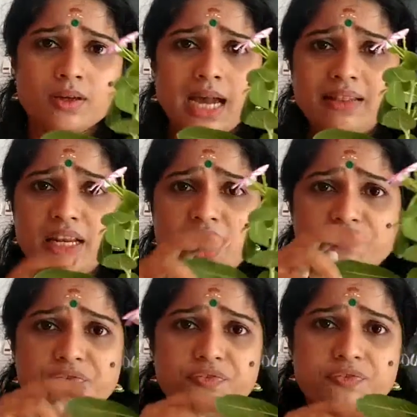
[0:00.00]
Can the
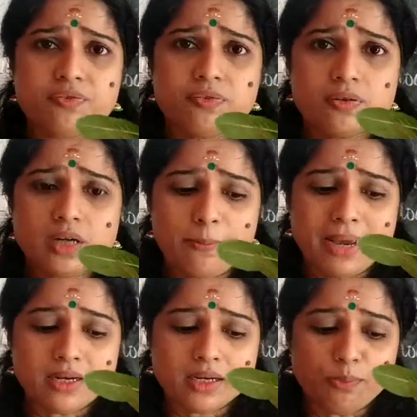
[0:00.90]
leaf
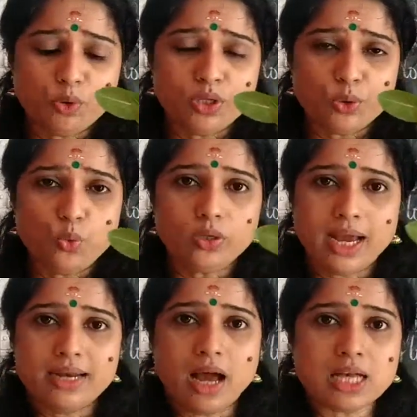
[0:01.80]
come to the root
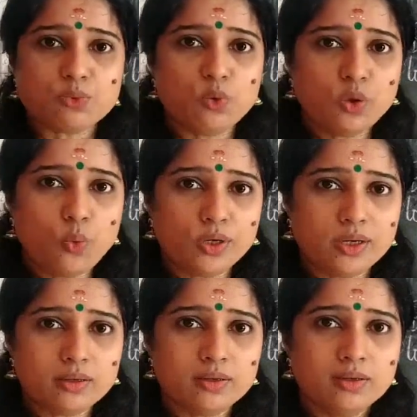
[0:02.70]
and ask for the
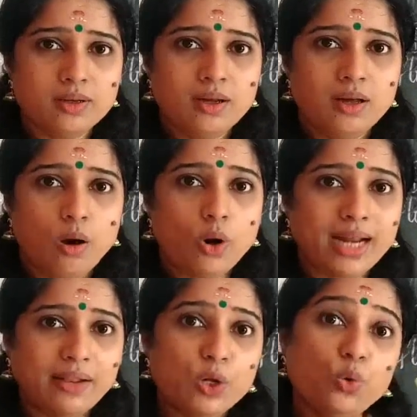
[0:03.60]
water? Or
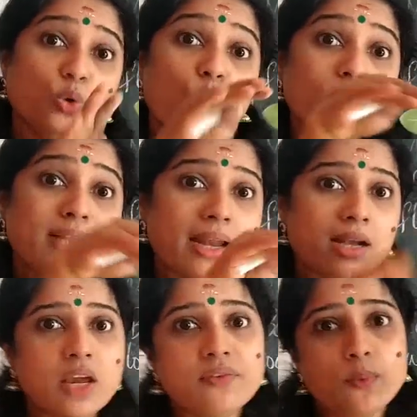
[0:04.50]
can the root go there
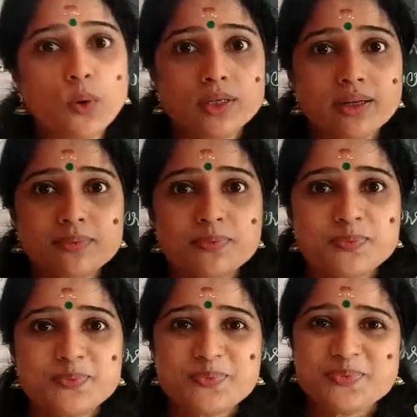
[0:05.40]
and give the water?
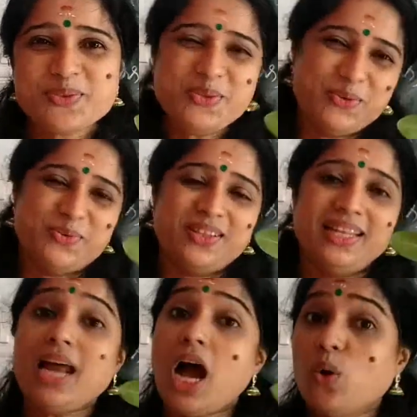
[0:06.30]
No.
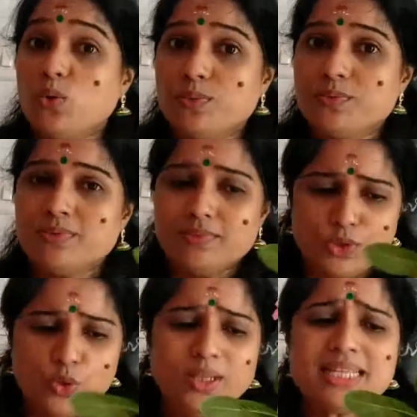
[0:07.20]
Then how?
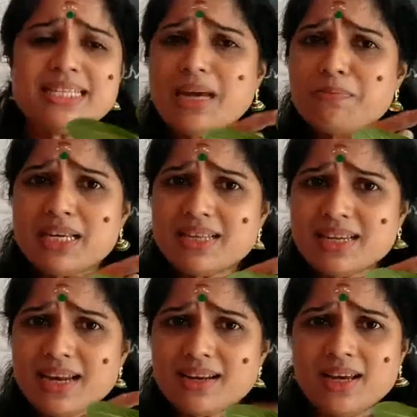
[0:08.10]
Through the stem,
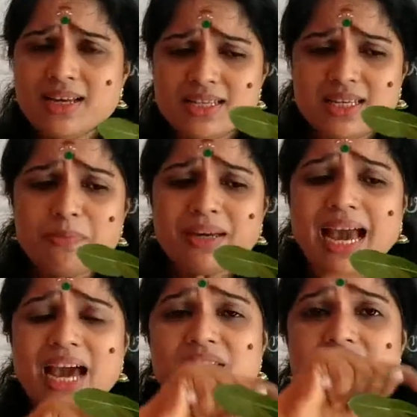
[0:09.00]
isn't it? Stem
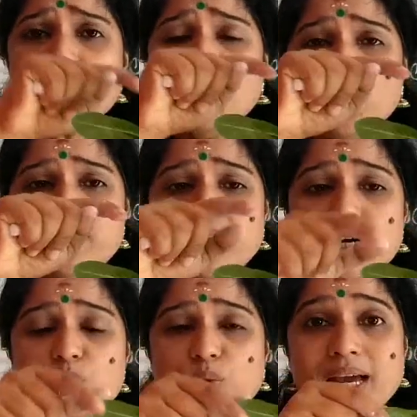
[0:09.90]
carries the water
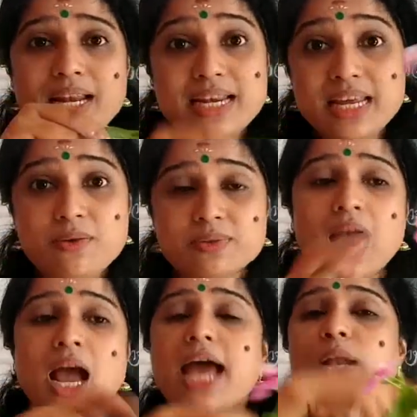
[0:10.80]
to the leaves
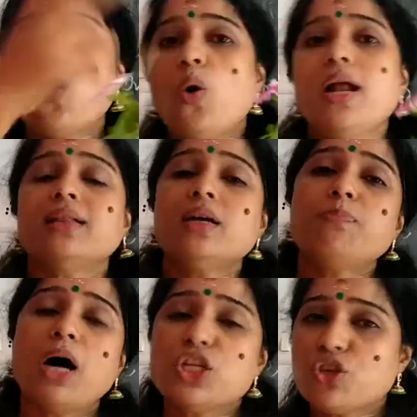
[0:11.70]
and all
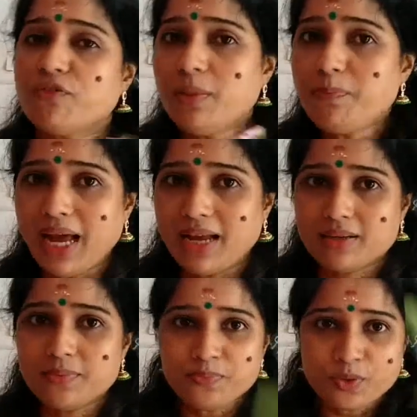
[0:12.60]
other parts of the
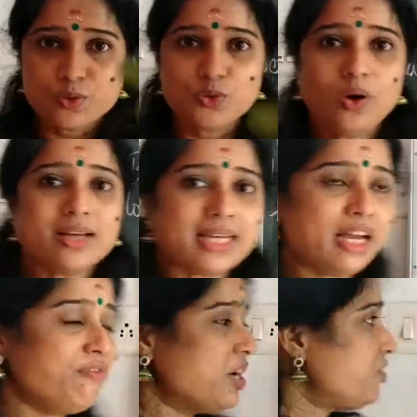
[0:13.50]
plant. So,
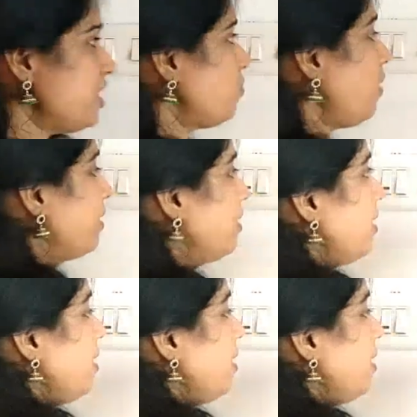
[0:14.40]
second function is what?